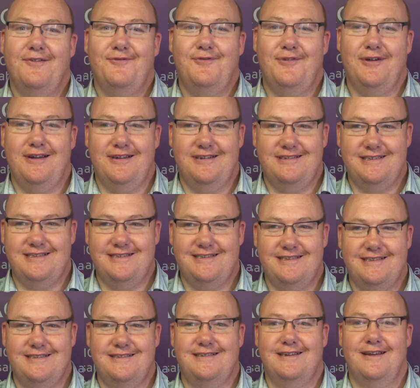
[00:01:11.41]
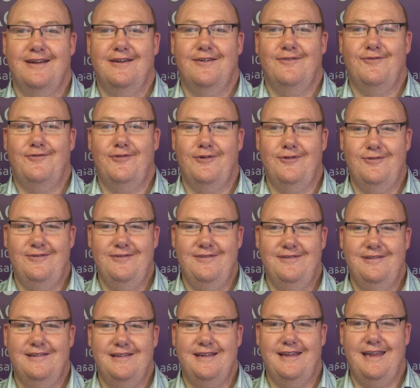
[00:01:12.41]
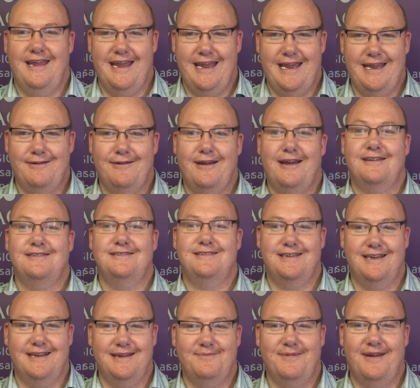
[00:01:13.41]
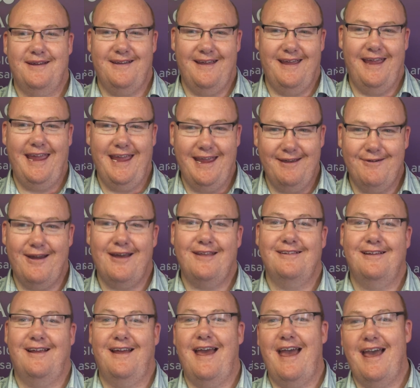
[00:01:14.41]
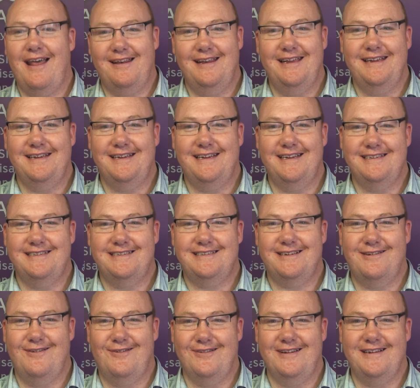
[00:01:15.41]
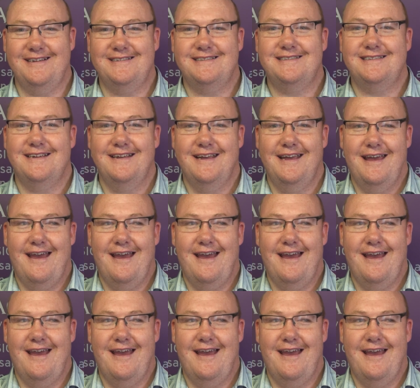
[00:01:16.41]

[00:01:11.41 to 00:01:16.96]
first full year and term here at Linkage College.